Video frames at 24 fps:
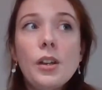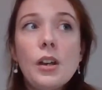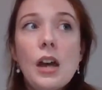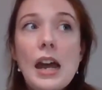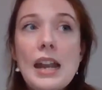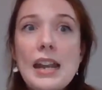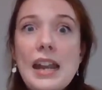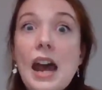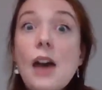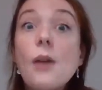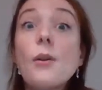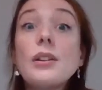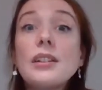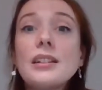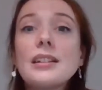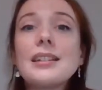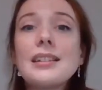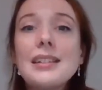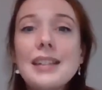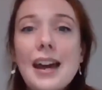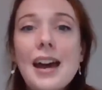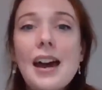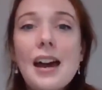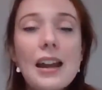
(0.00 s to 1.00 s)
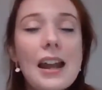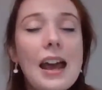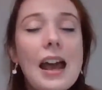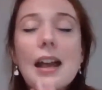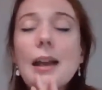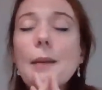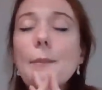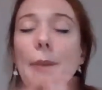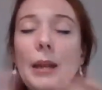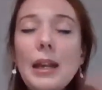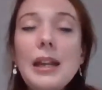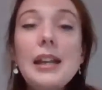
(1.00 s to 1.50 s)
I now understand, like I
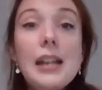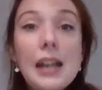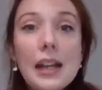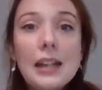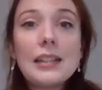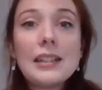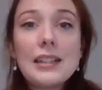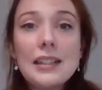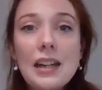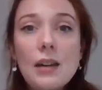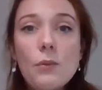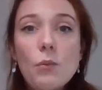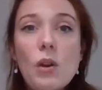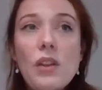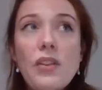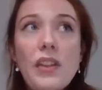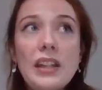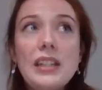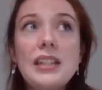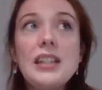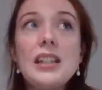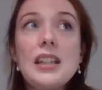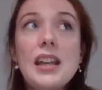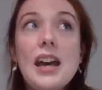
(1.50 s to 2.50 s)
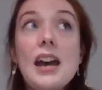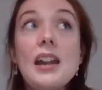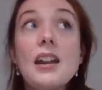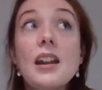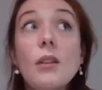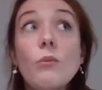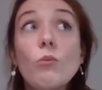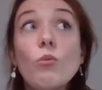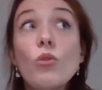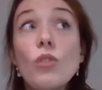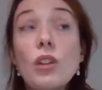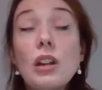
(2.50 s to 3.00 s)
completely understand why they did that, and
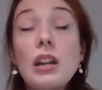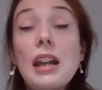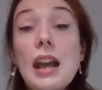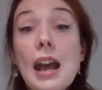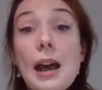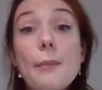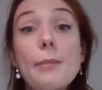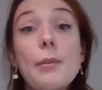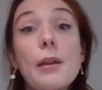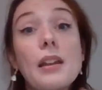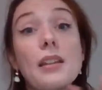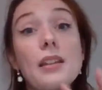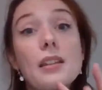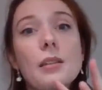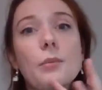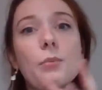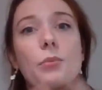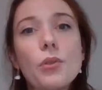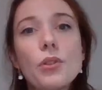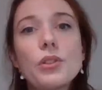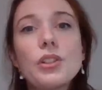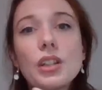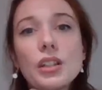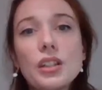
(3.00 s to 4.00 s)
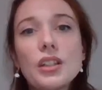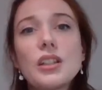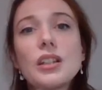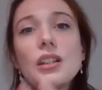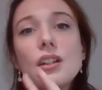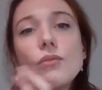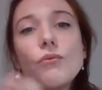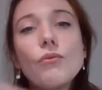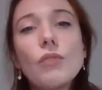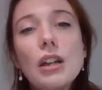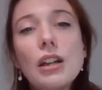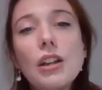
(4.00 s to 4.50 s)
I'm really happy. I think the project is in
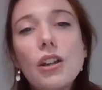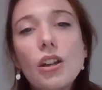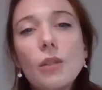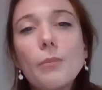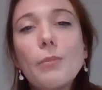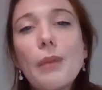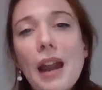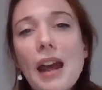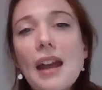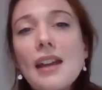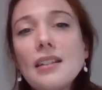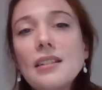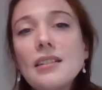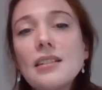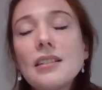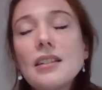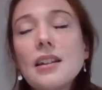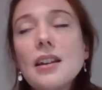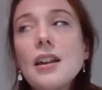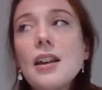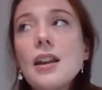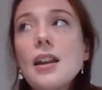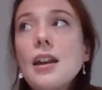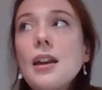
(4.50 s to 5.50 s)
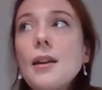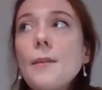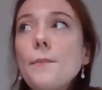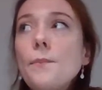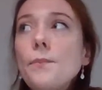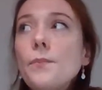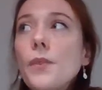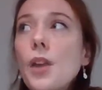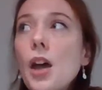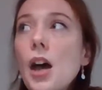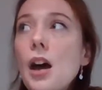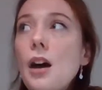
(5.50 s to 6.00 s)
a really good place.
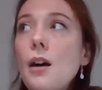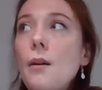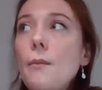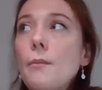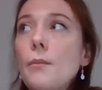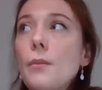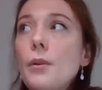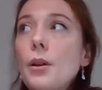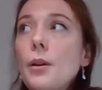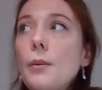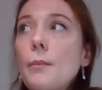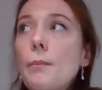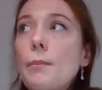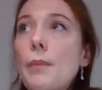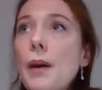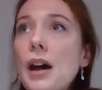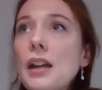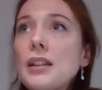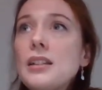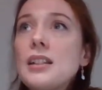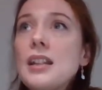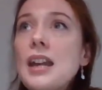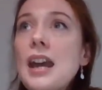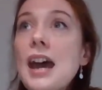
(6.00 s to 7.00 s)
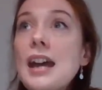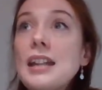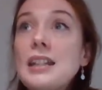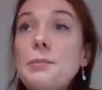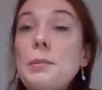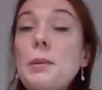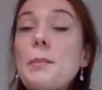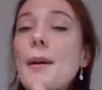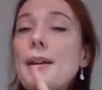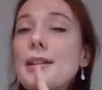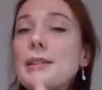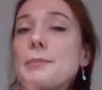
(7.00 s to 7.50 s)
But it had to
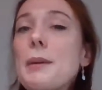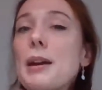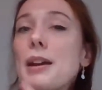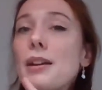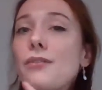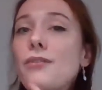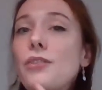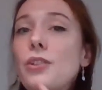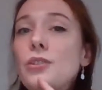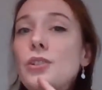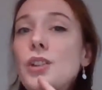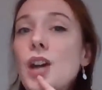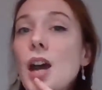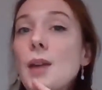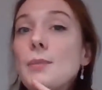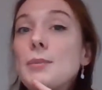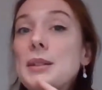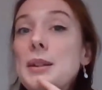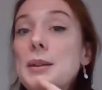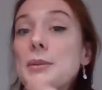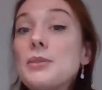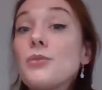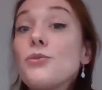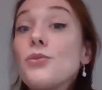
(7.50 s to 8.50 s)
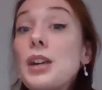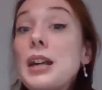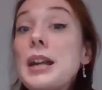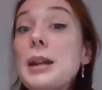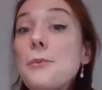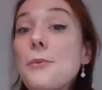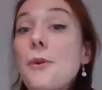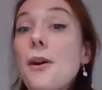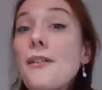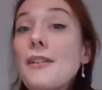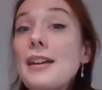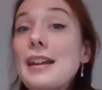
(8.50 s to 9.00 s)
be bounced back a few times, and I was really
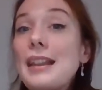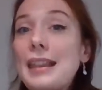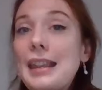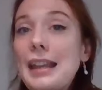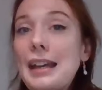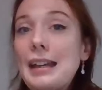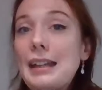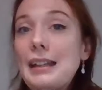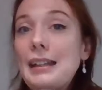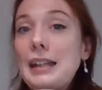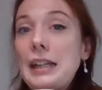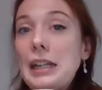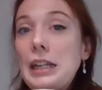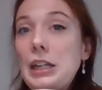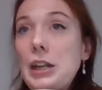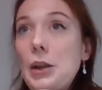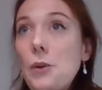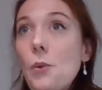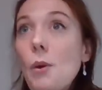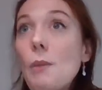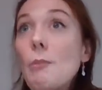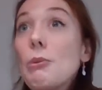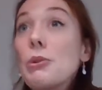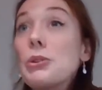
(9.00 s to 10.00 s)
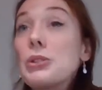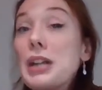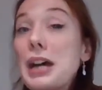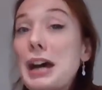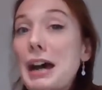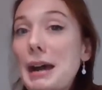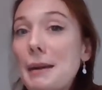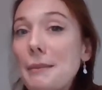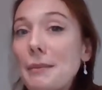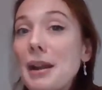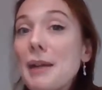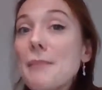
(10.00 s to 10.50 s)
worried that, you know, one more
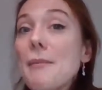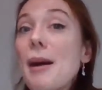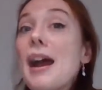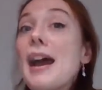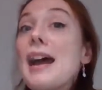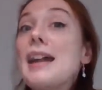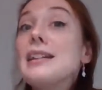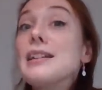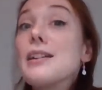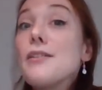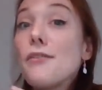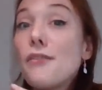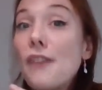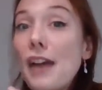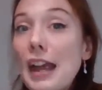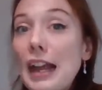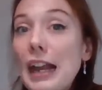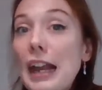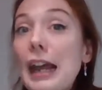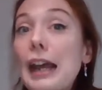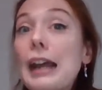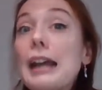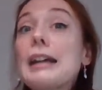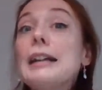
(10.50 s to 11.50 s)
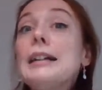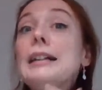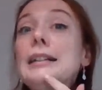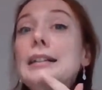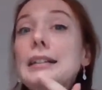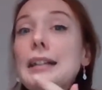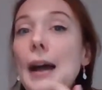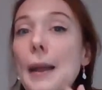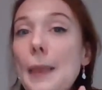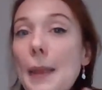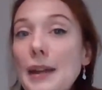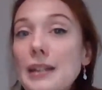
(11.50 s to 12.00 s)
time and I might end up failing,
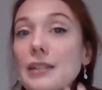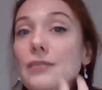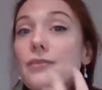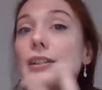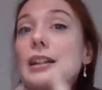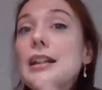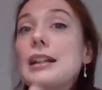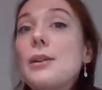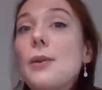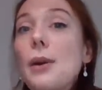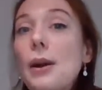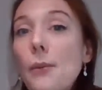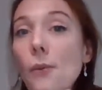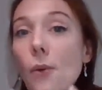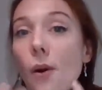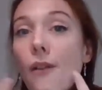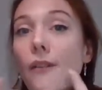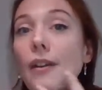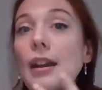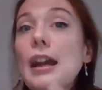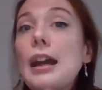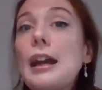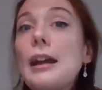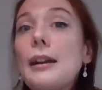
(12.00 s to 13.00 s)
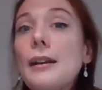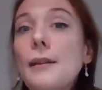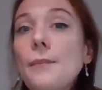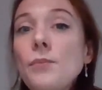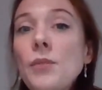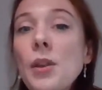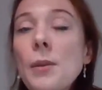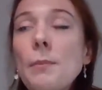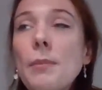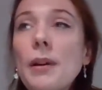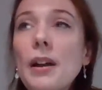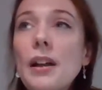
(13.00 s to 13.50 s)
and that's really quite worrying.
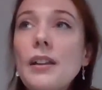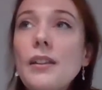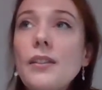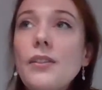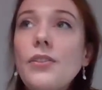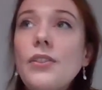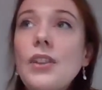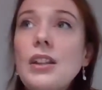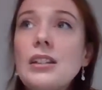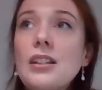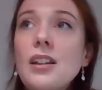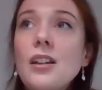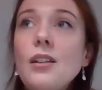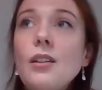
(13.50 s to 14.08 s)
But there's a